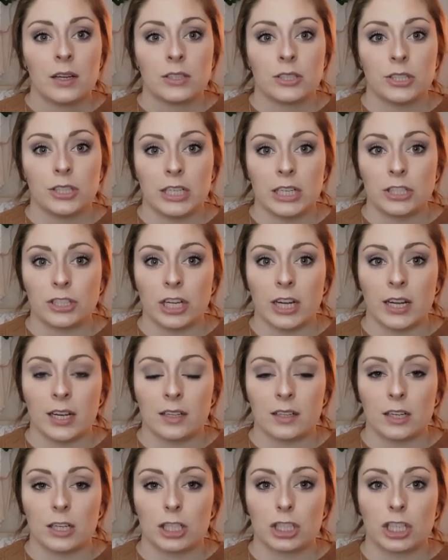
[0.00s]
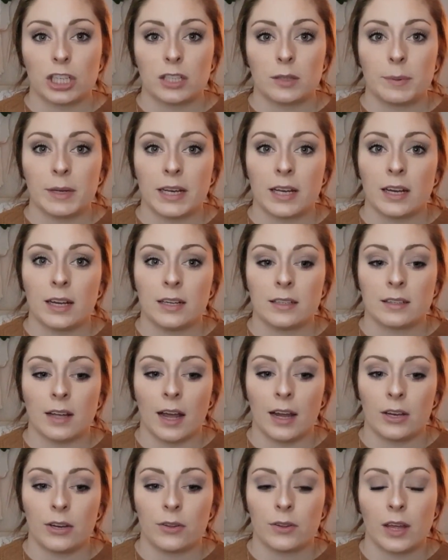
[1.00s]
to teach English is because
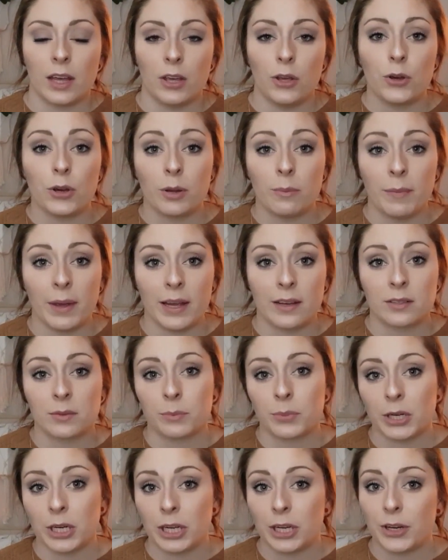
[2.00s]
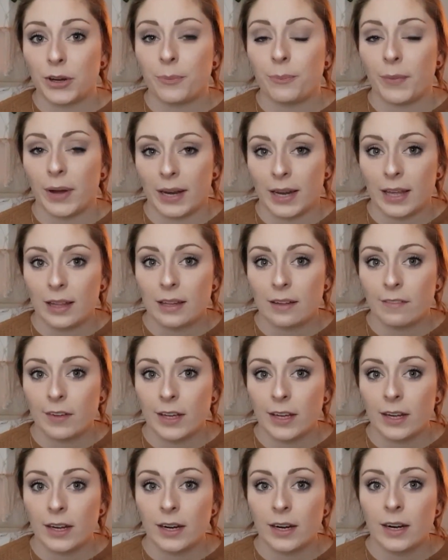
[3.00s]
I knew that you could make some pretty good money
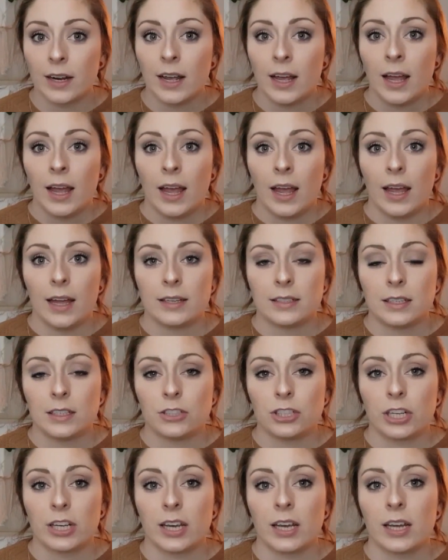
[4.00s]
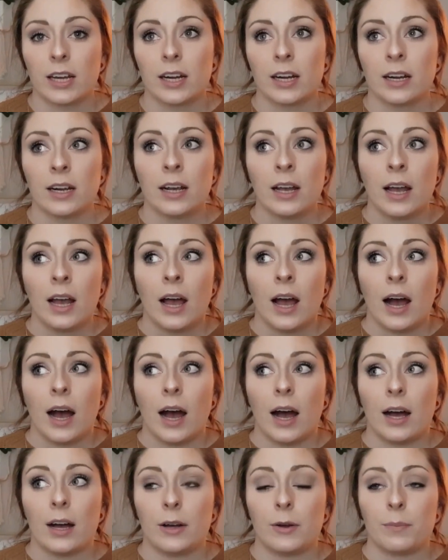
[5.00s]
living here and teaching here.
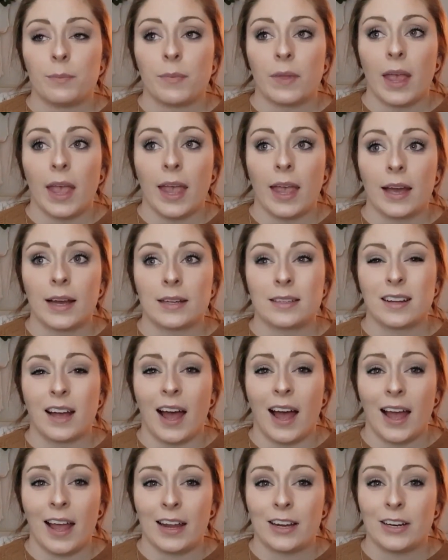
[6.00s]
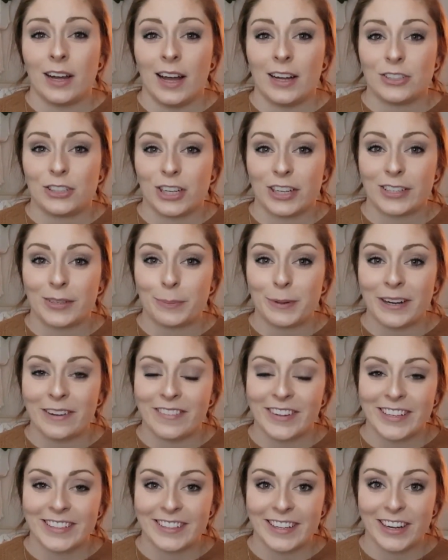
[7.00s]
And I had just
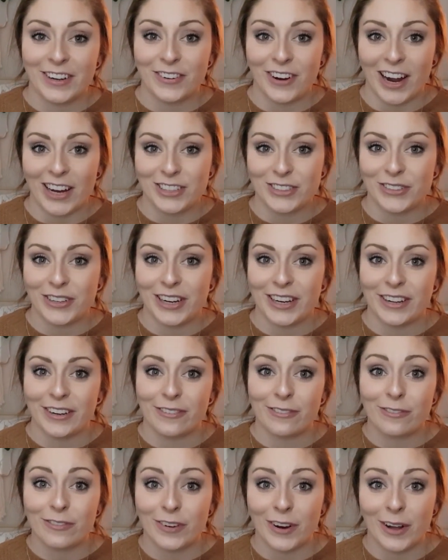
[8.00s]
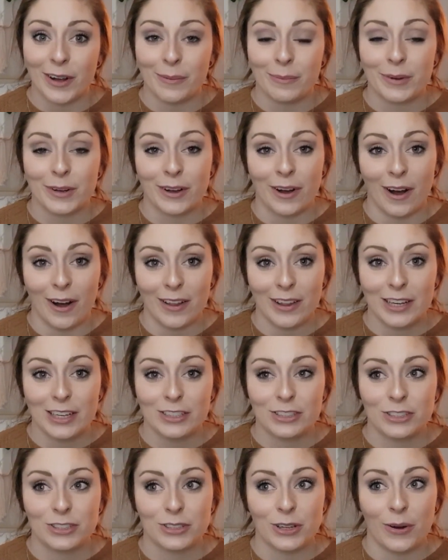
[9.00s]
previously graduated from
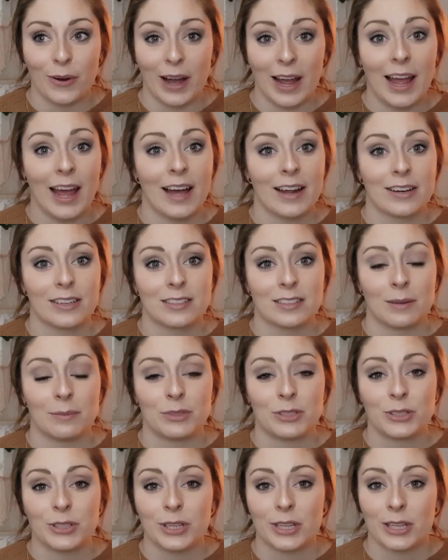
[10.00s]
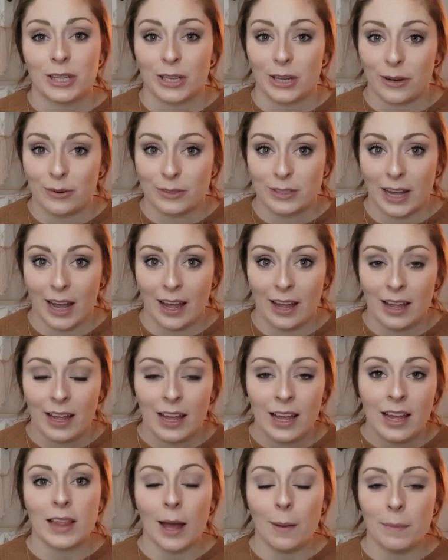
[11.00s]
college, so I had some student loan debt.
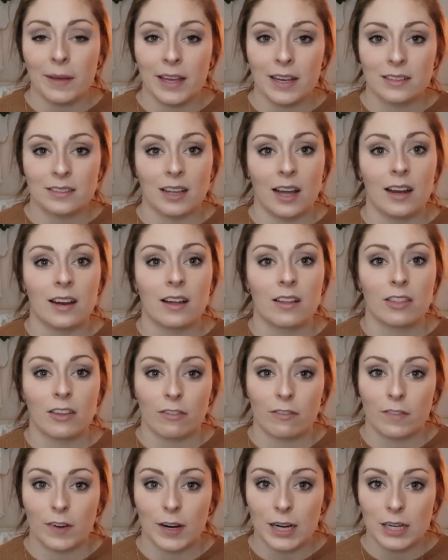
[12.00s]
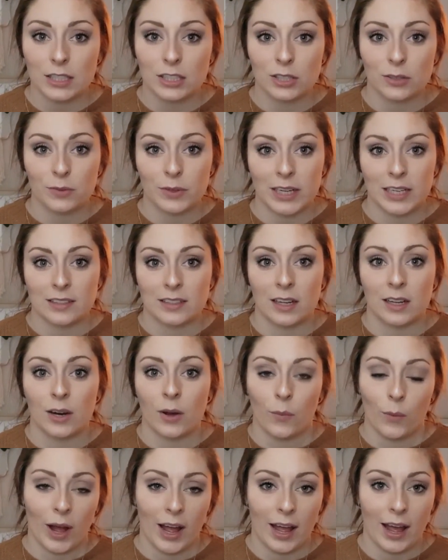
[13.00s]
That being said, the first
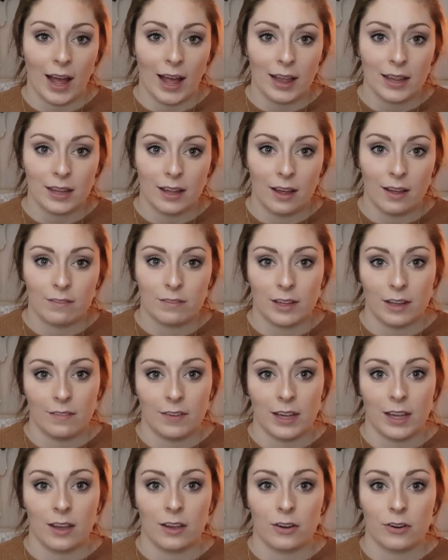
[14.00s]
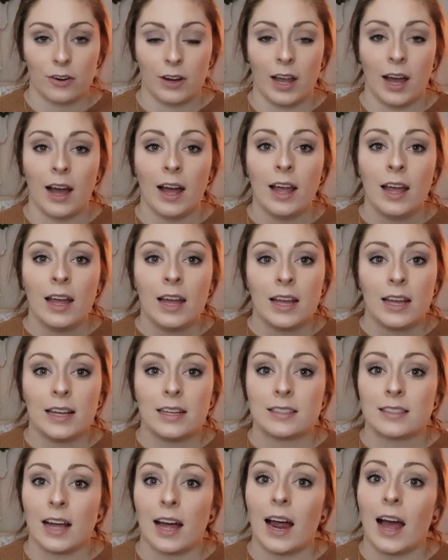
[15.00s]
reason why I love living in Korea
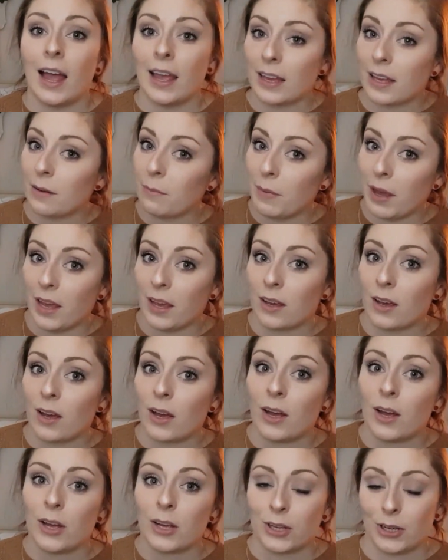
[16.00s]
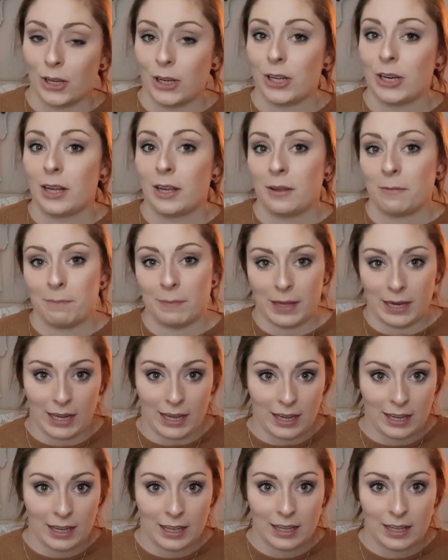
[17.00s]
is that I can make good
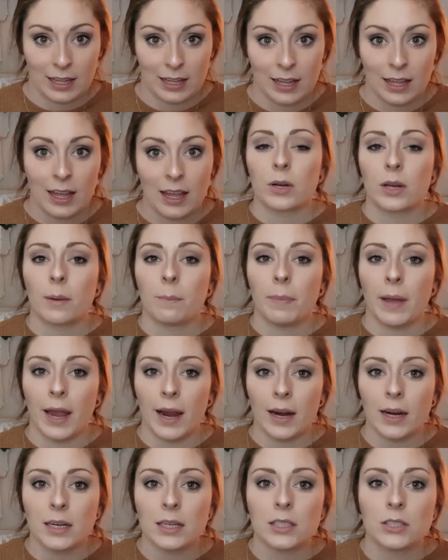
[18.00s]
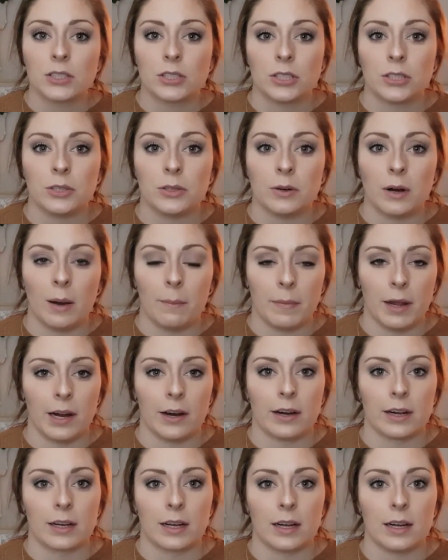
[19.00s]
money. Compared to
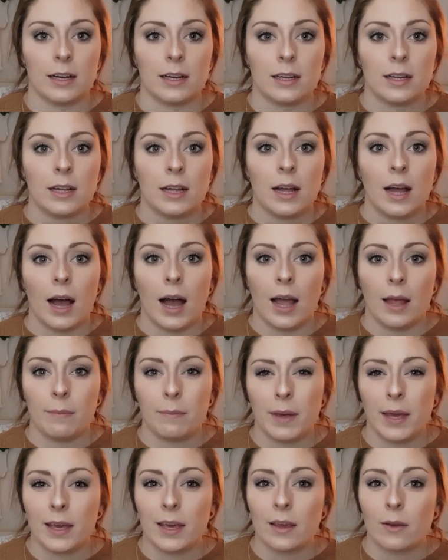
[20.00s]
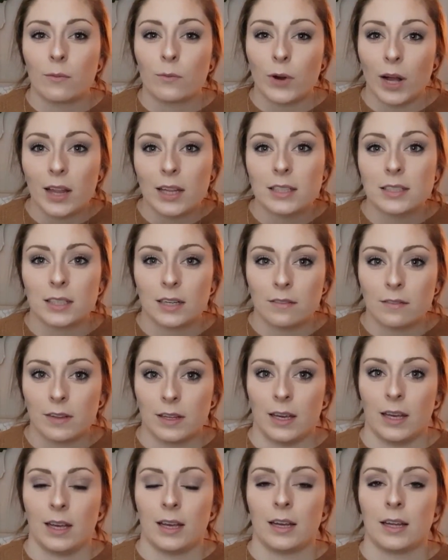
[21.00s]
America, I'm making
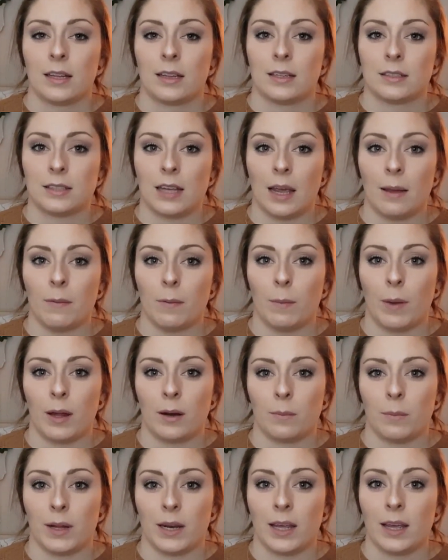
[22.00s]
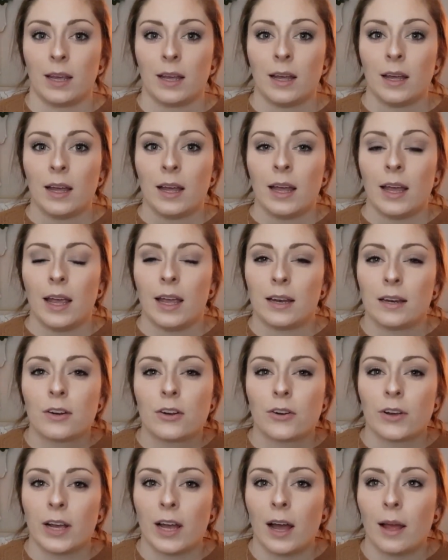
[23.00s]
relatively the same amount of money. In
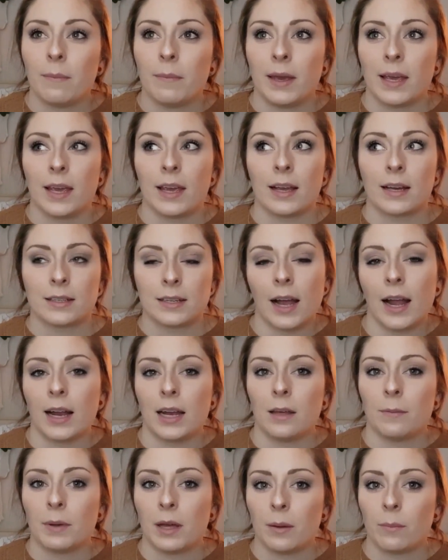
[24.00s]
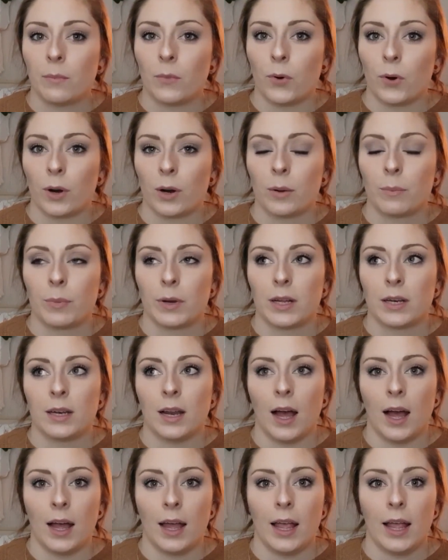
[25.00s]
Korea, I'm making a tiny bit more, but
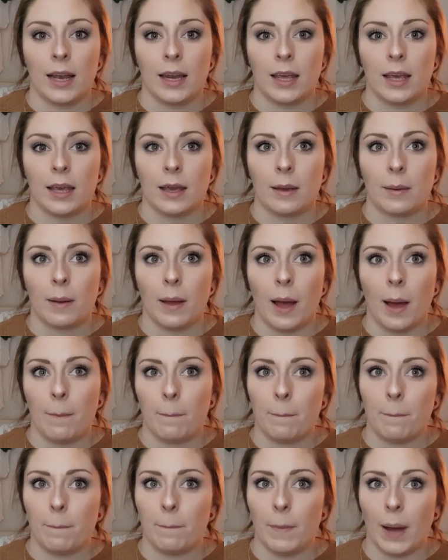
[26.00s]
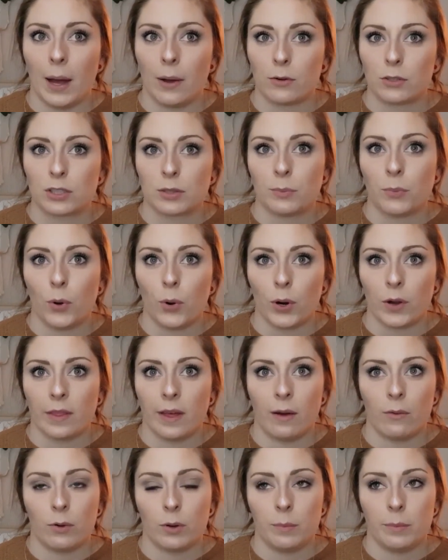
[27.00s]
not any amount more
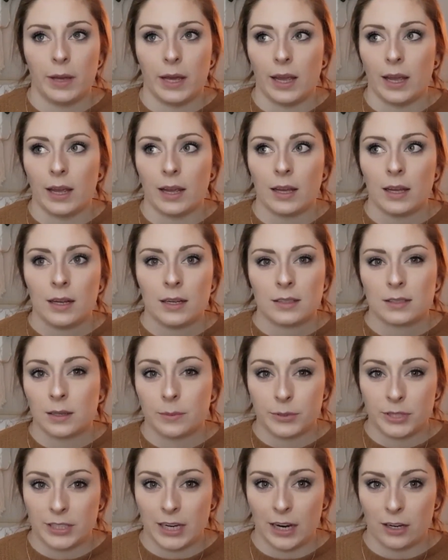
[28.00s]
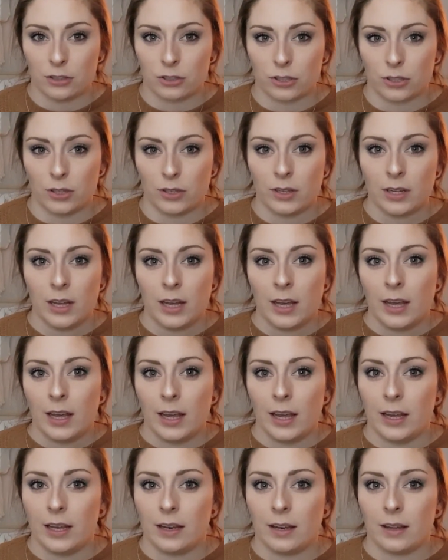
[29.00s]
that would be substantial
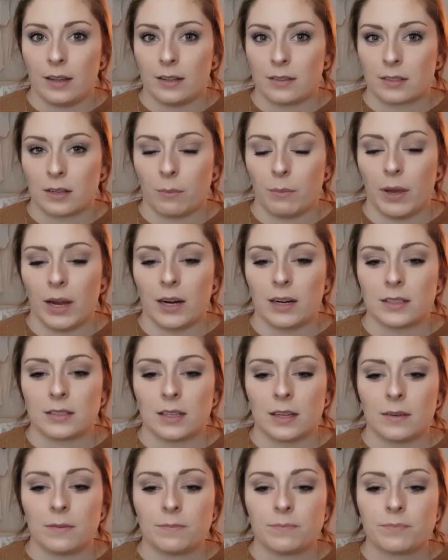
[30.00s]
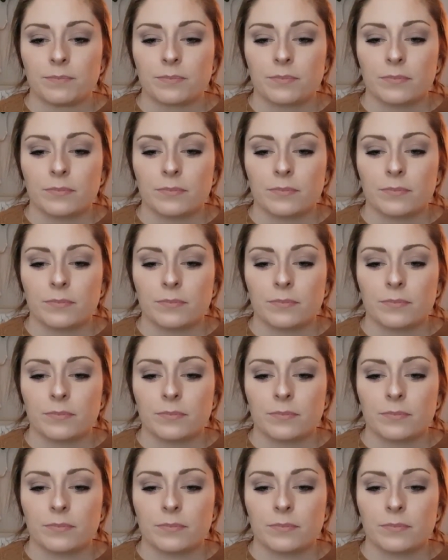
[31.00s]
in this comparison.